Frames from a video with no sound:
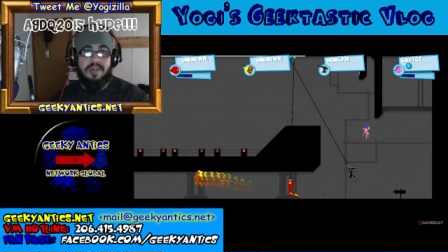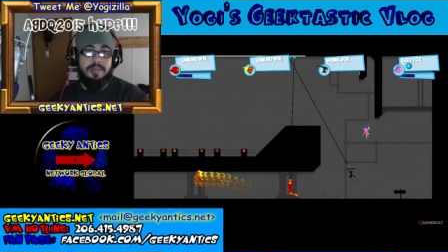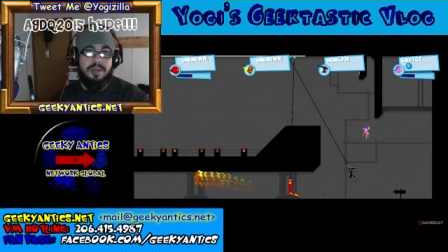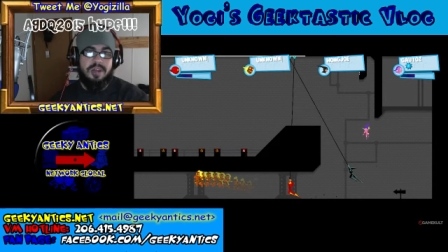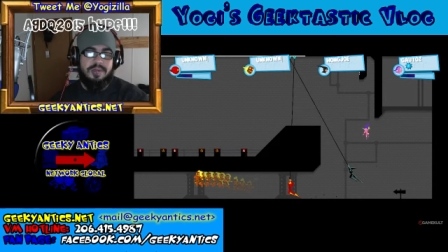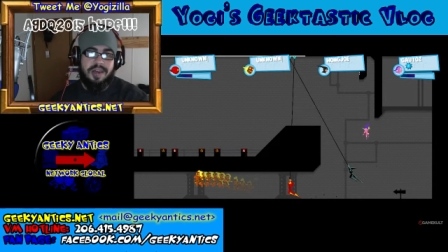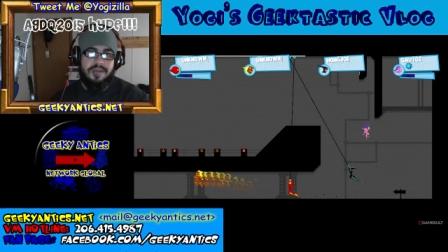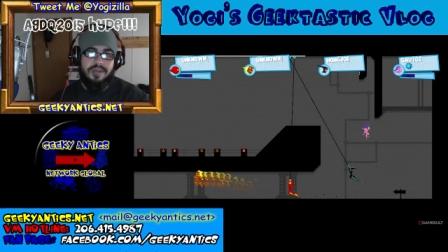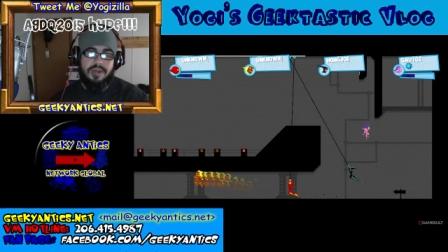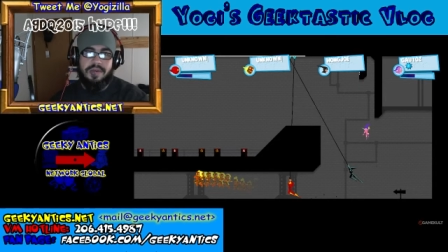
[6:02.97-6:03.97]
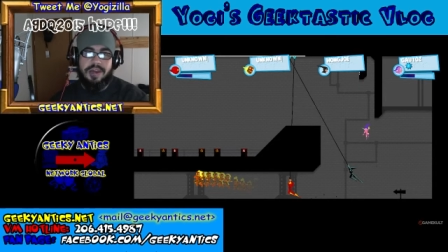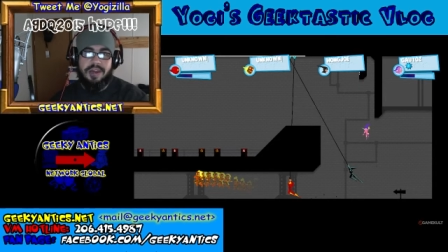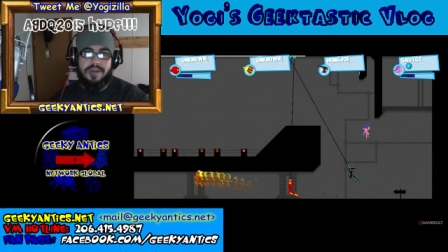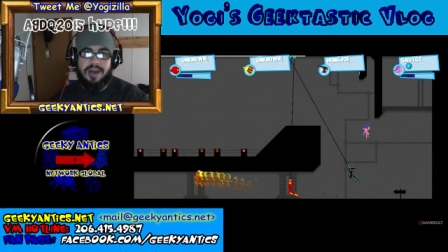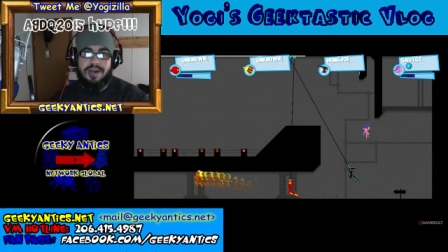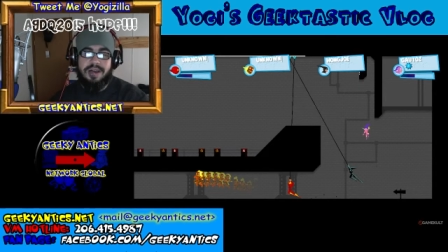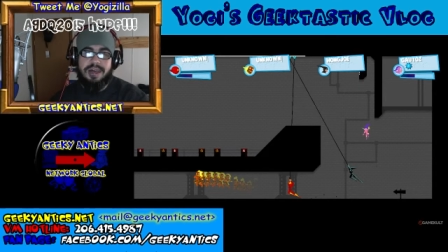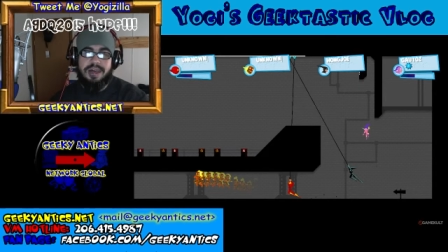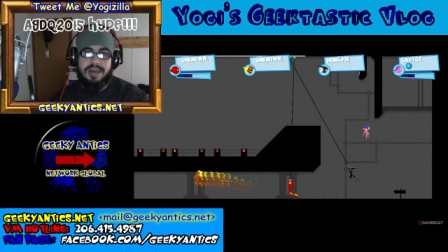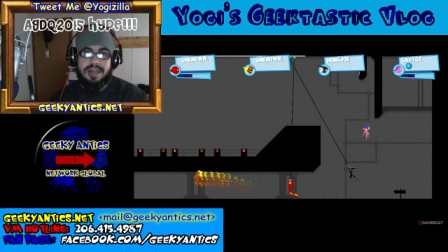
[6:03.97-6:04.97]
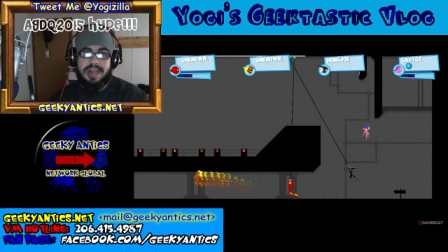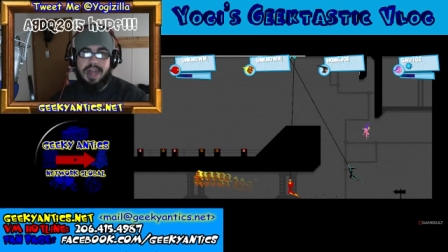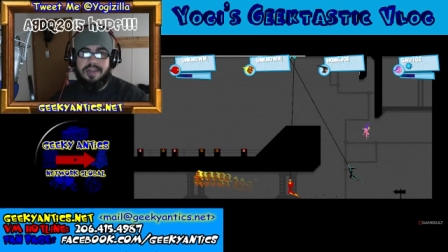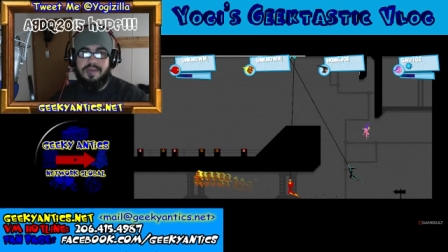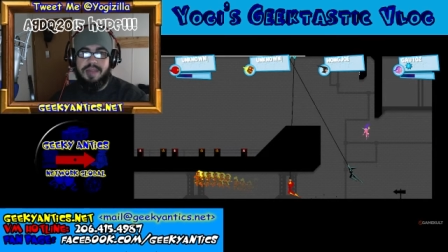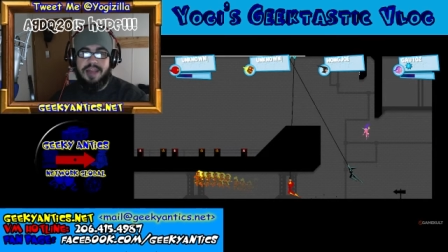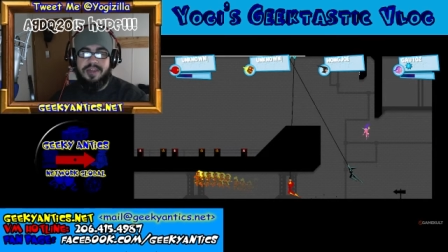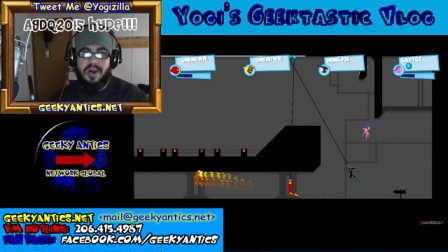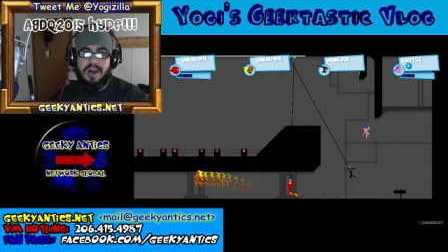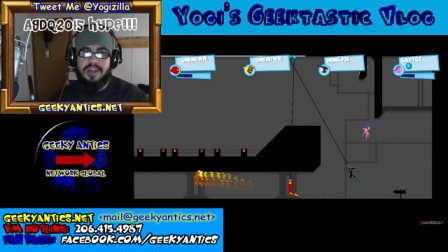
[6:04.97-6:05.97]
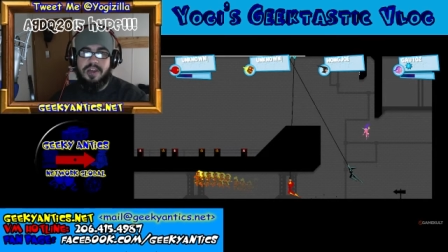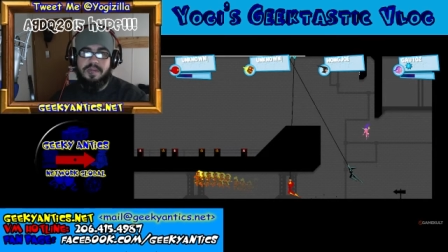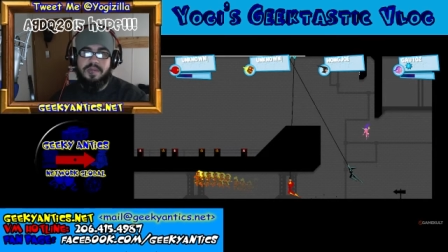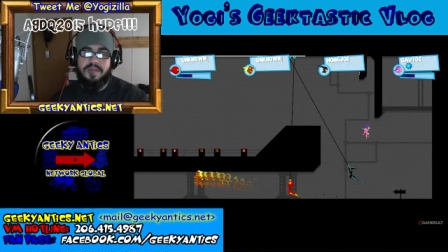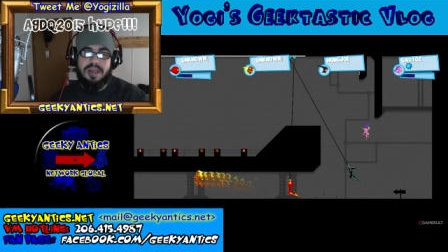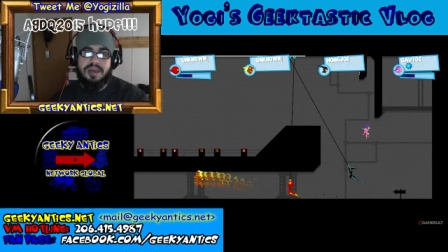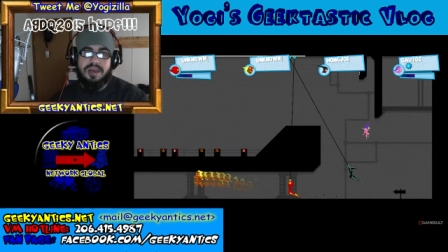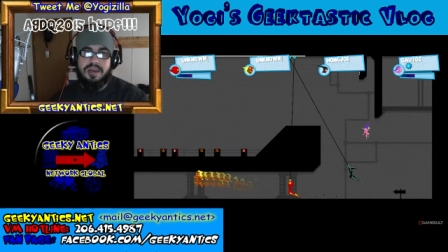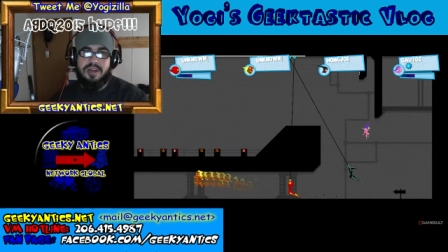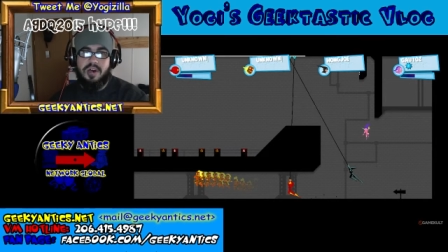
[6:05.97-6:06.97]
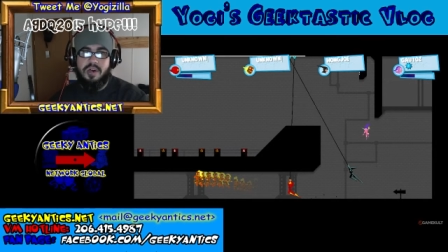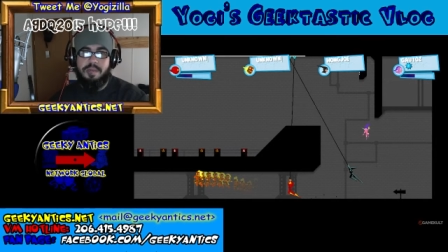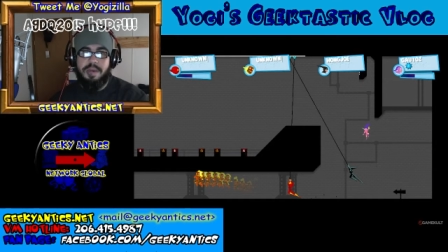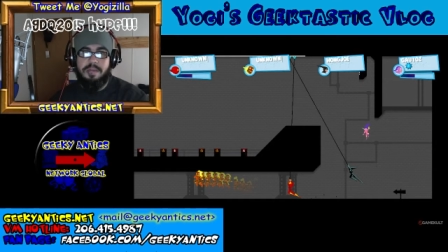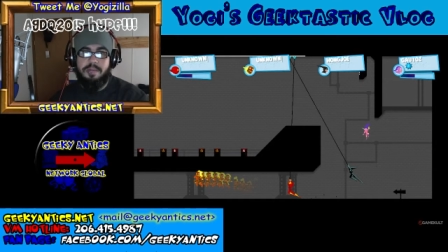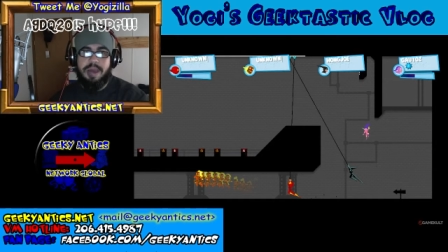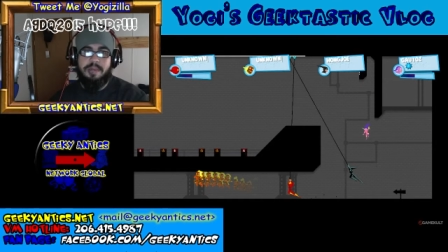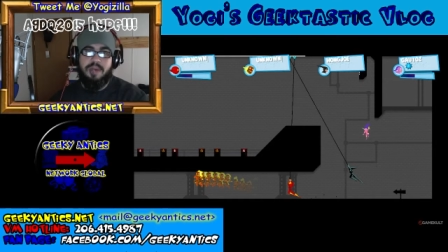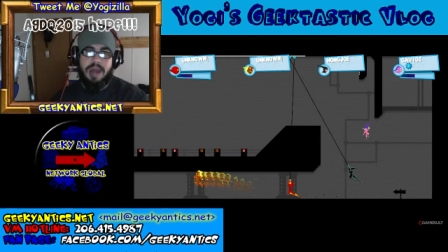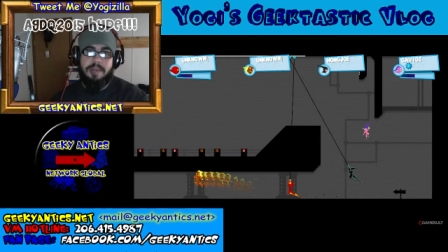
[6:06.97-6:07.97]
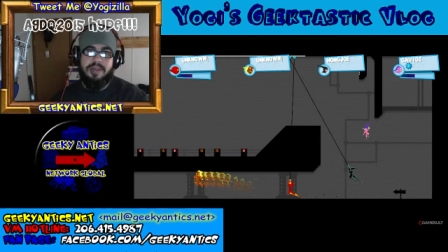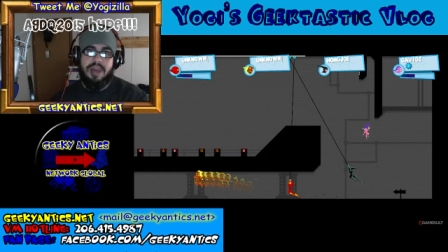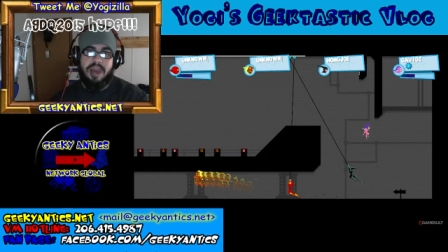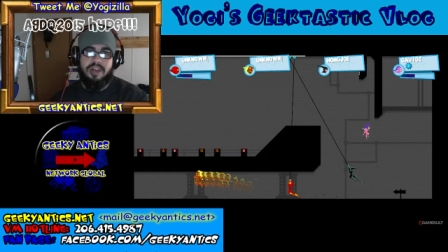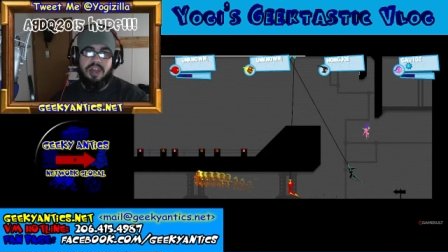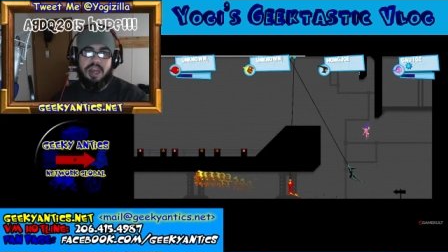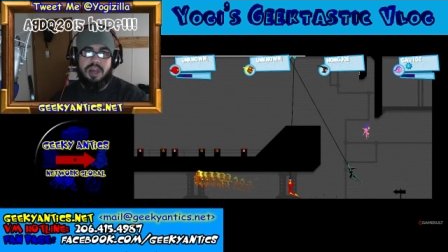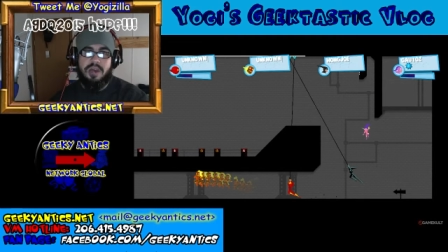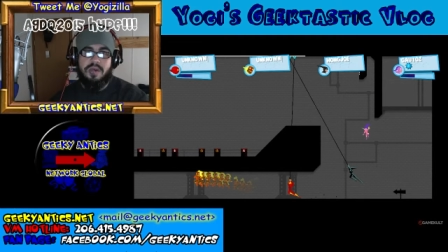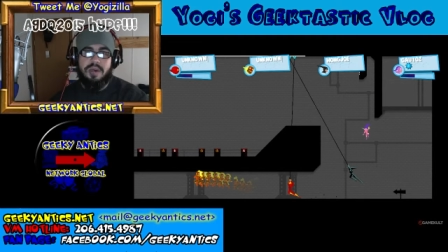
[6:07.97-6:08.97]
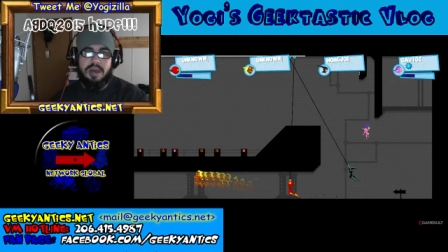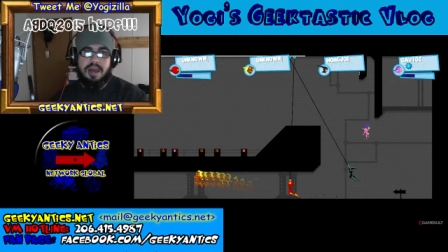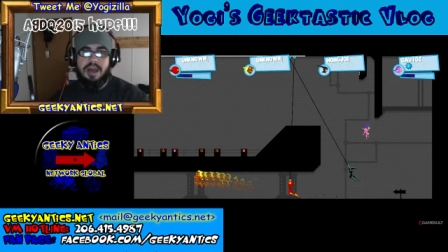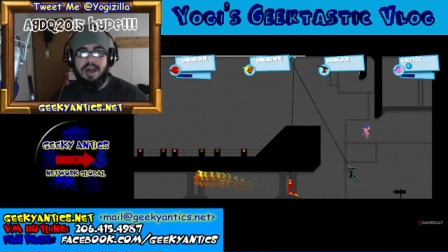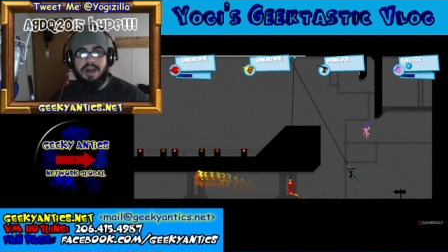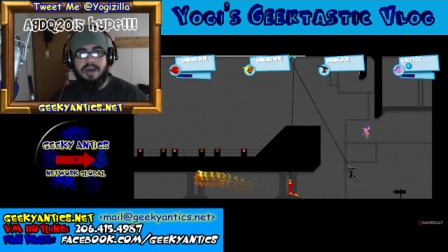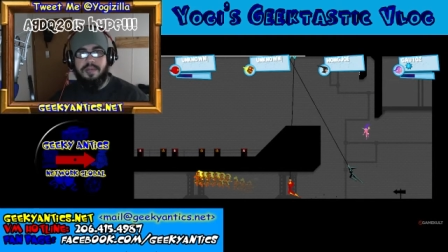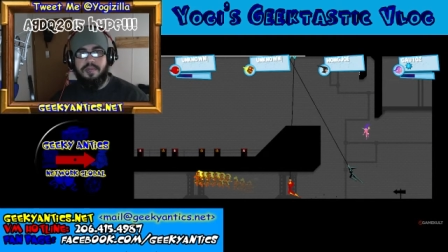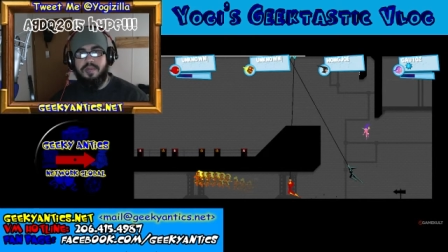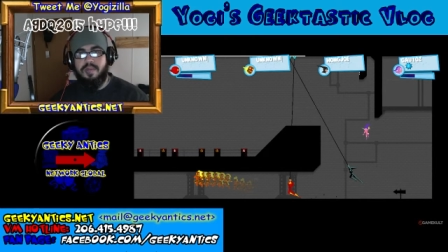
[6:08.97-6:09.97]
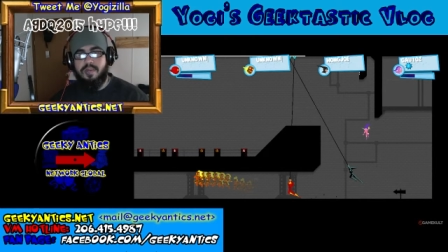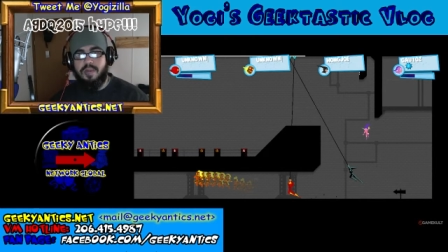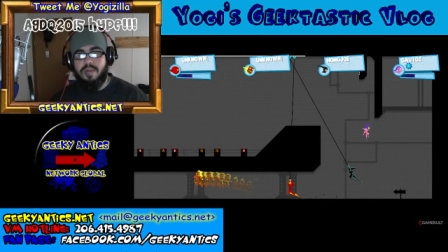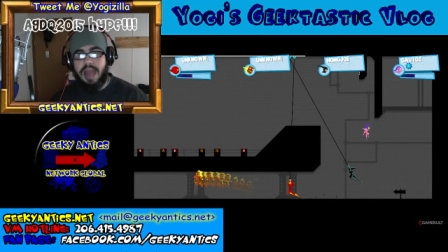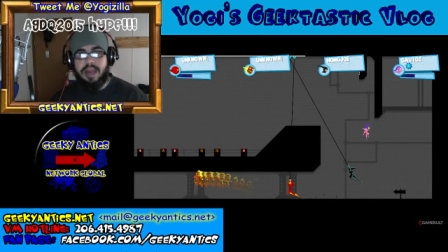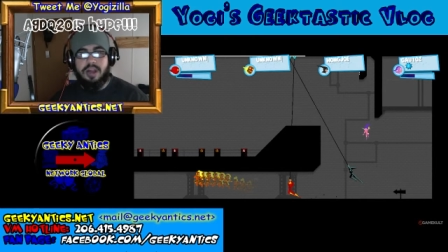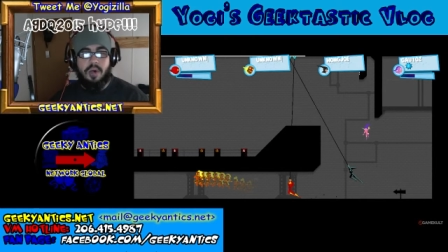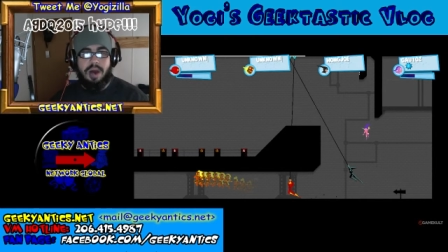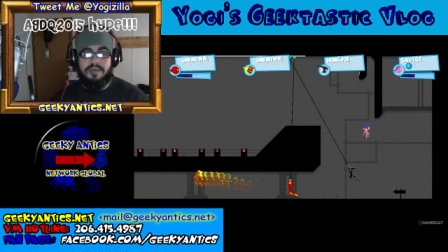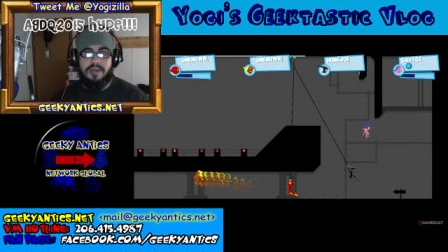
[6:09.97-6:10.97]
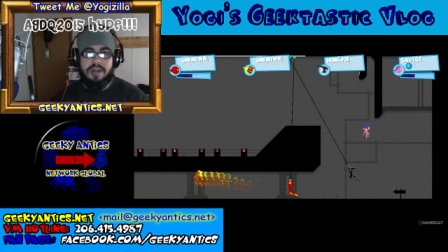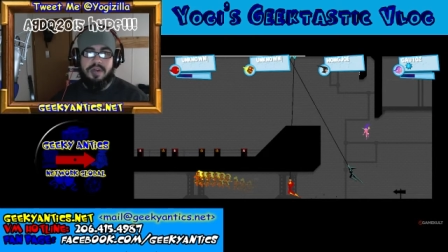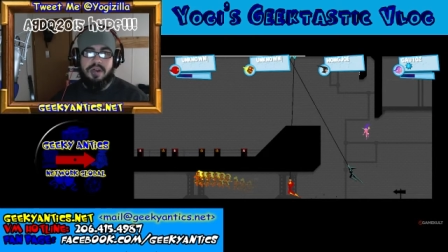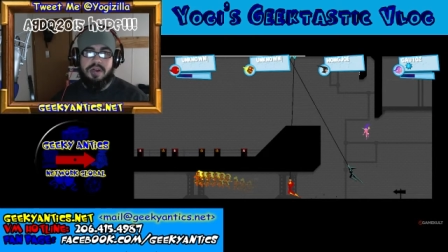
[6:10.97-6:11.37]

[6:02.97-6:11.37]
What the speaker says: themselves don't figure out, that's awesome. So big props to AGDQ. I could go on forever,